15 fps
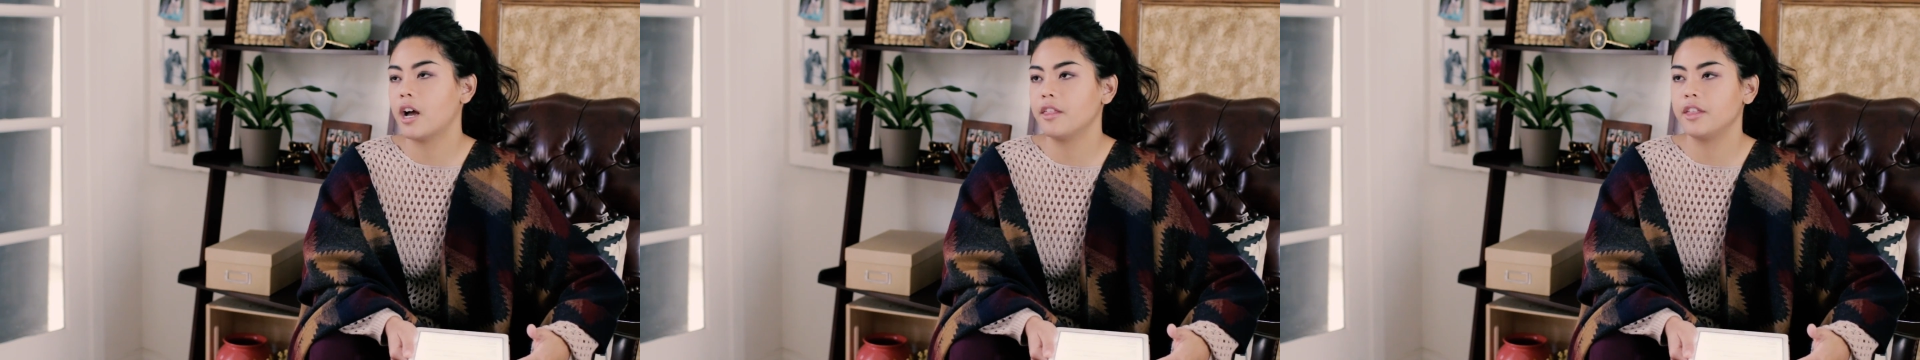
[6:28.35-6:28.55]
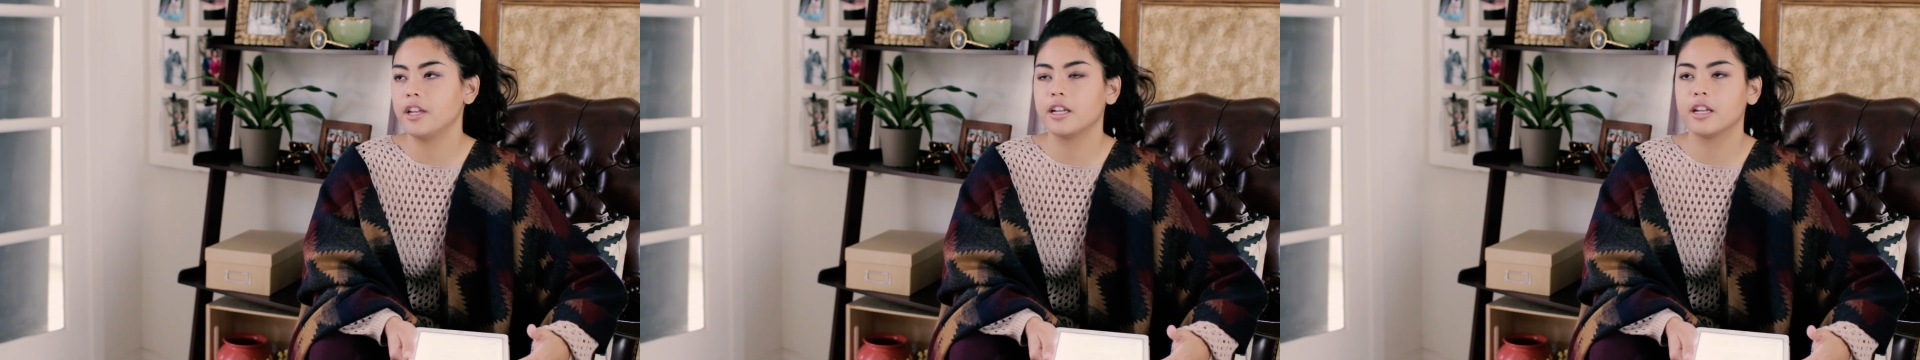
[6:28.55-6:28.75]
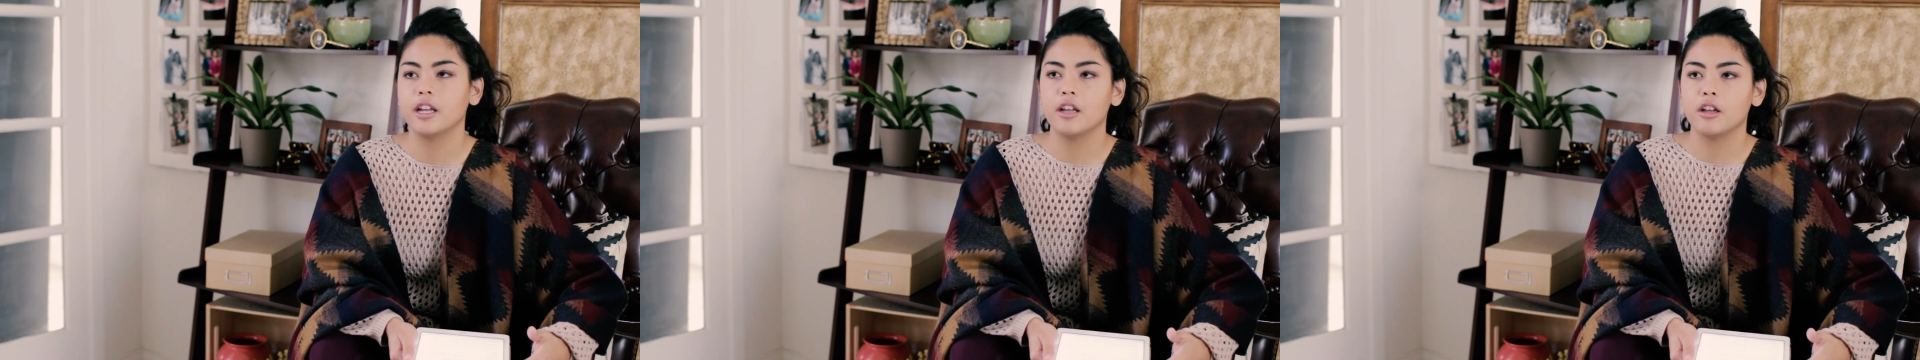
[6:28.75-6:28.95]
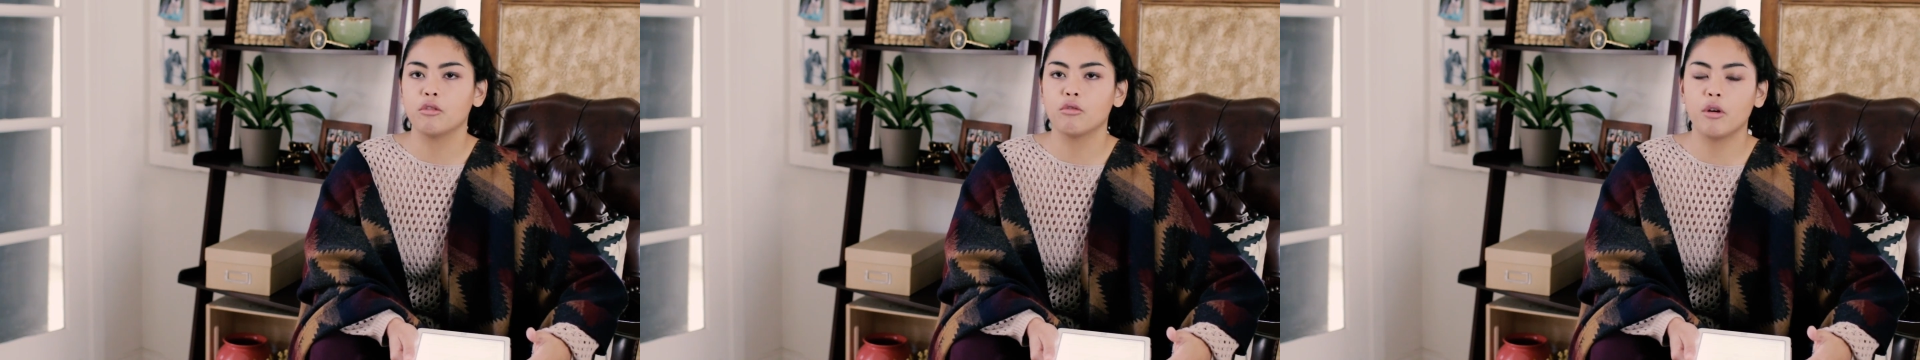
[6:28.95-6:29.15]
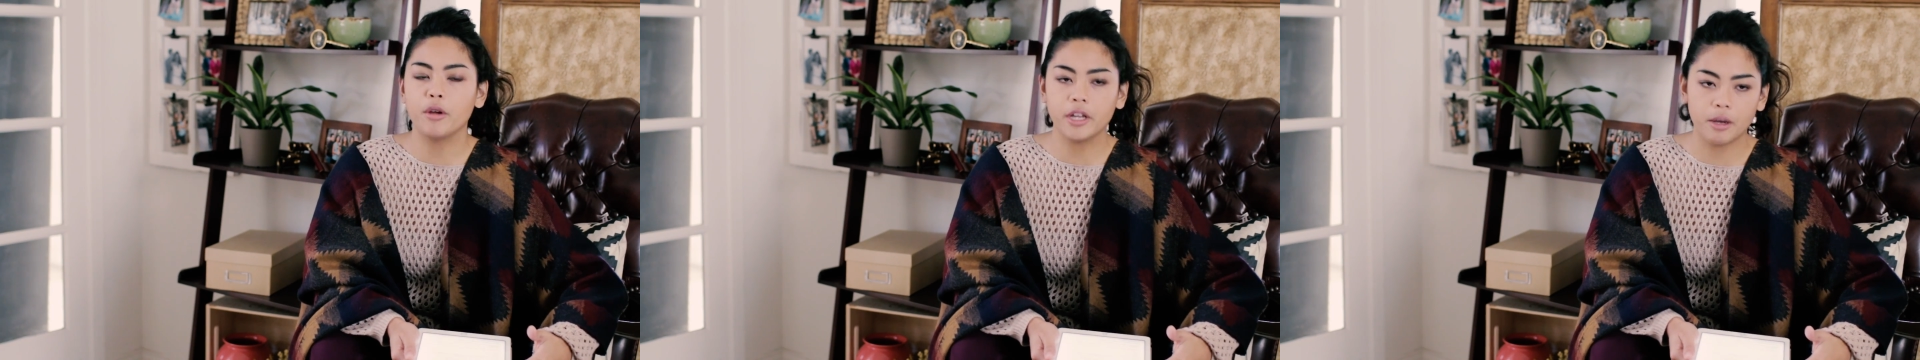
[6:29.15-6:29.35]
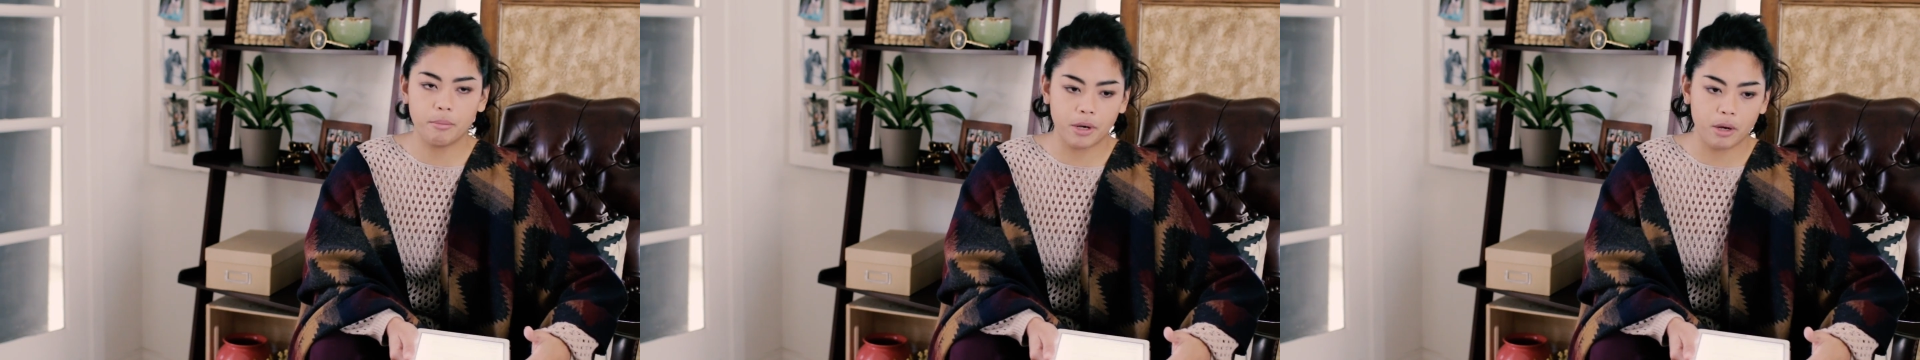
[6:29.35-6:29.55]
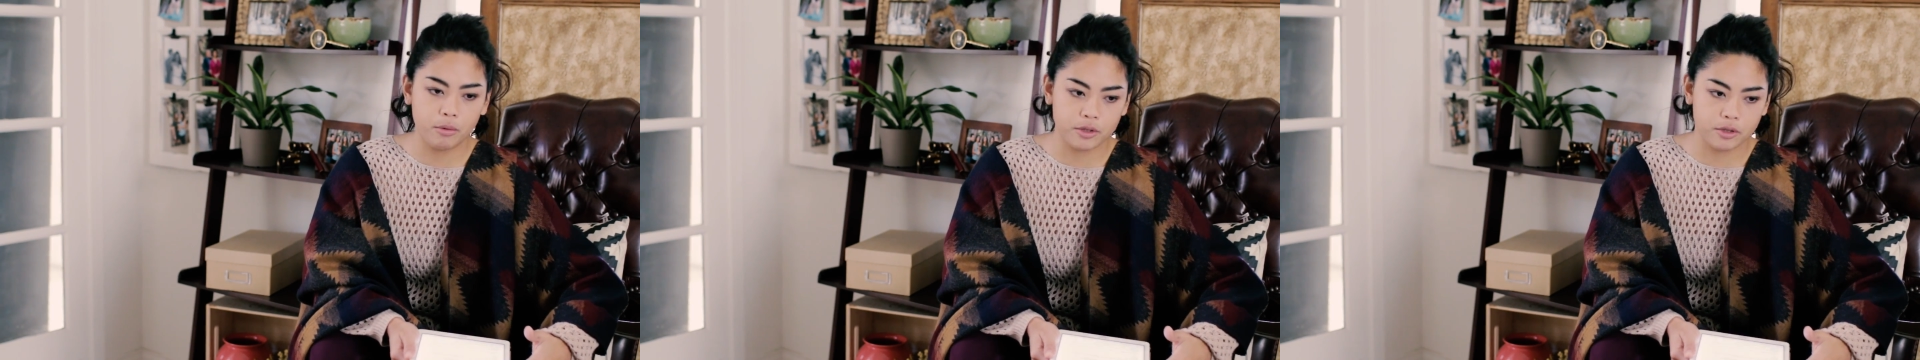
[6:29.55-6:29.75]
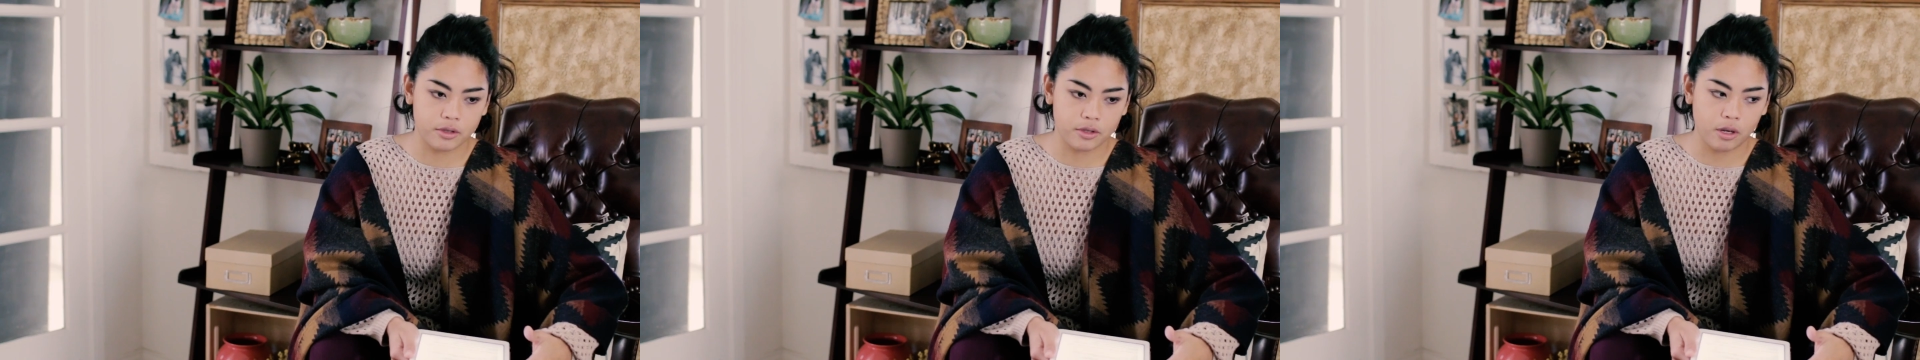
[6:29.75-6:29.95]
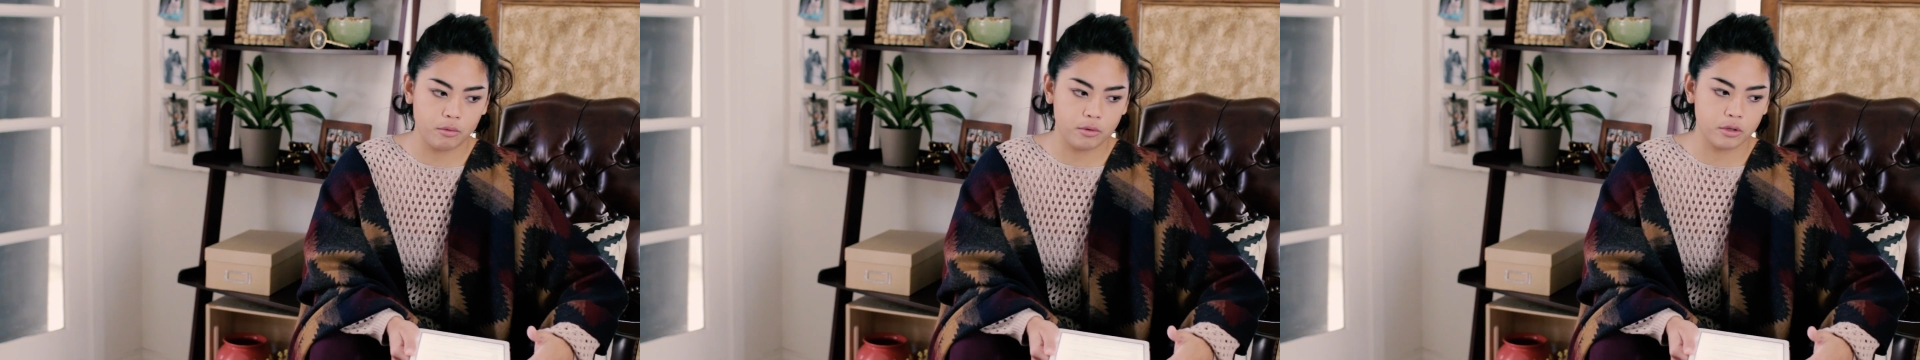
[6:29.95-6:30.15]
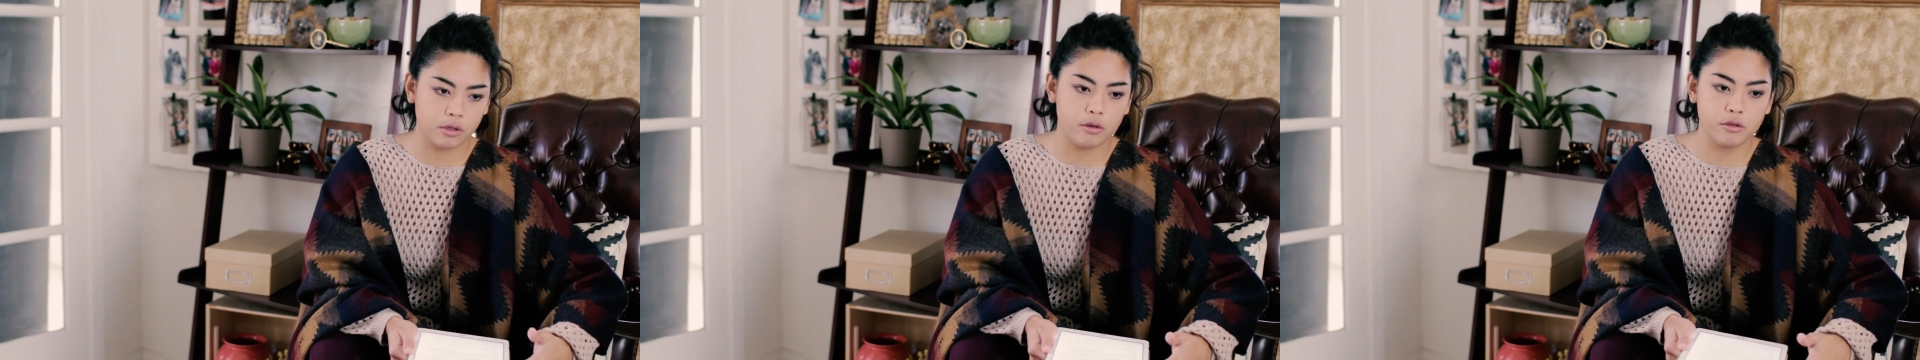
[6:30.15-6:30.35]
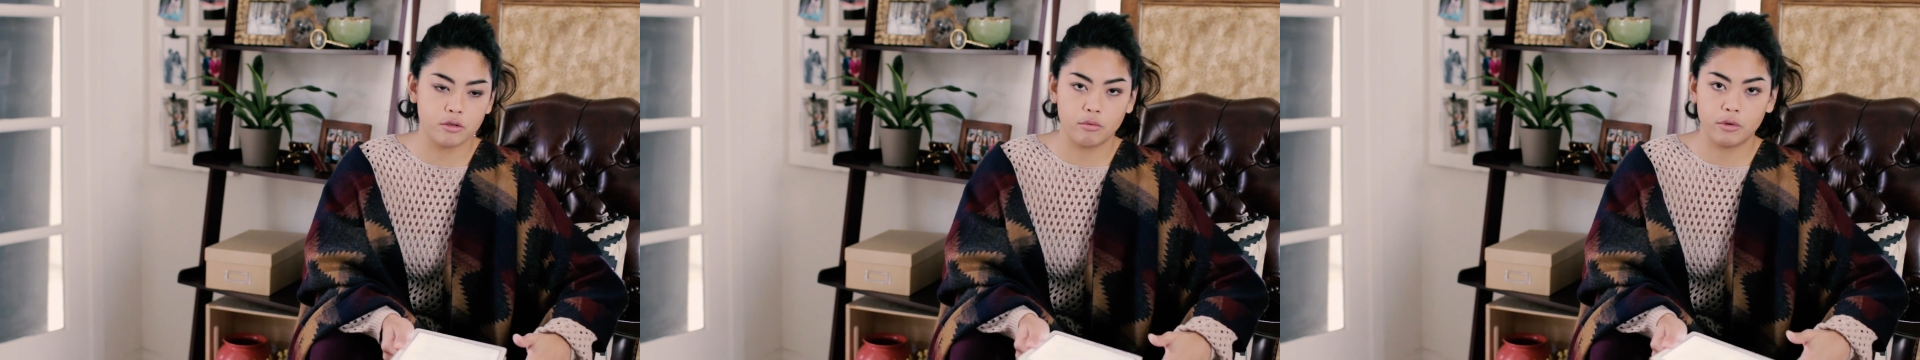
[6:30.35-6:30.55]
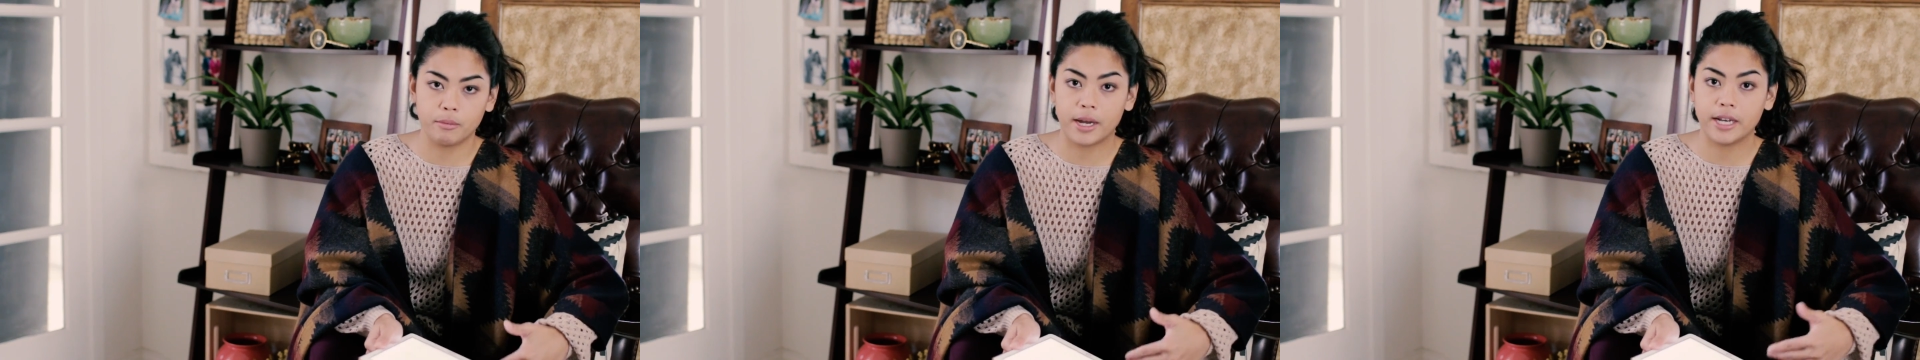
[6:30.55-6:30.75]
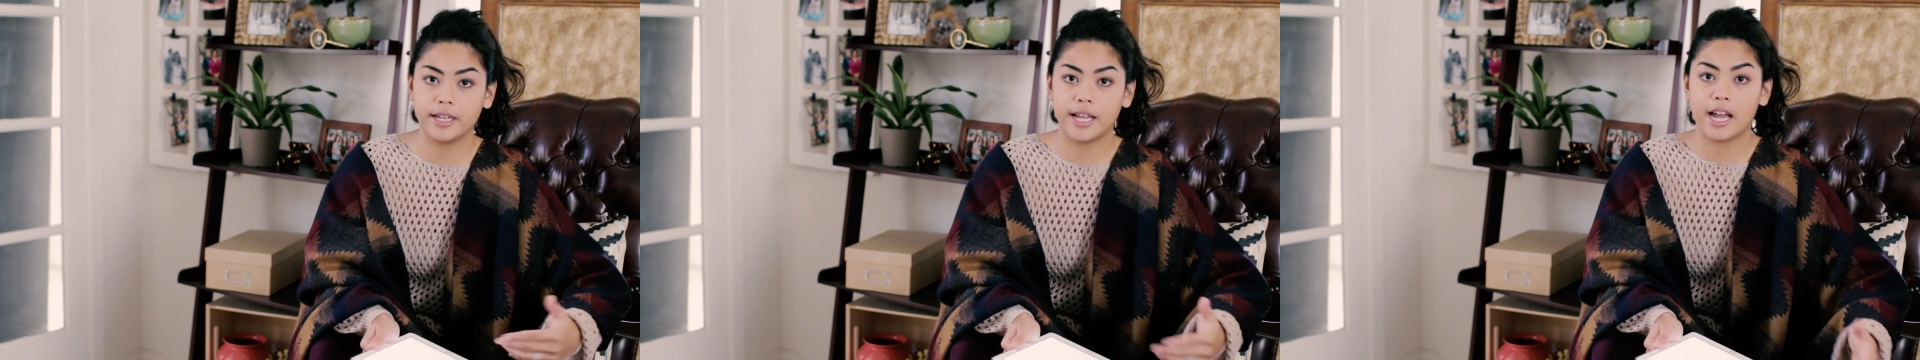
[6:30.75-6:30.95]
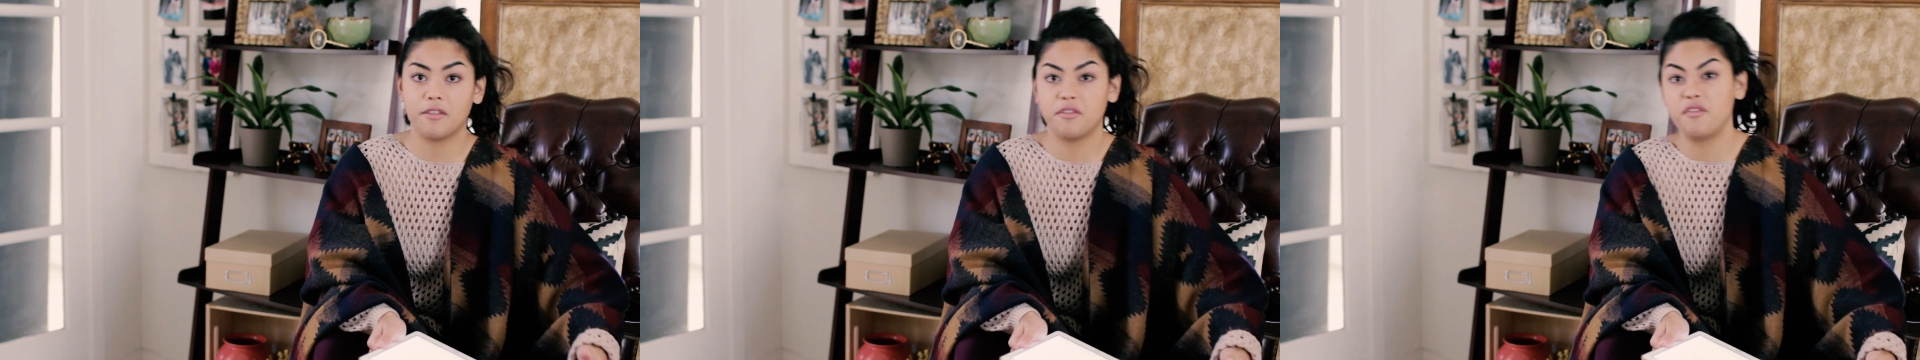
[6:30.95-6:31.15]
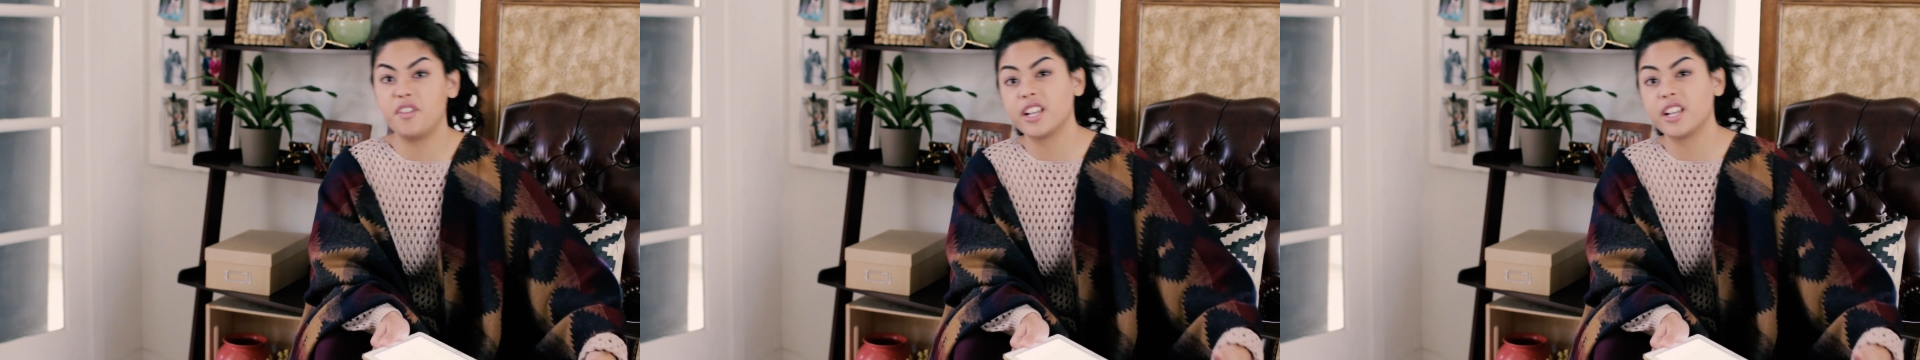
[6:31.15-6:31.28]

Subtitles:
I think growing up, I was closer with my dad,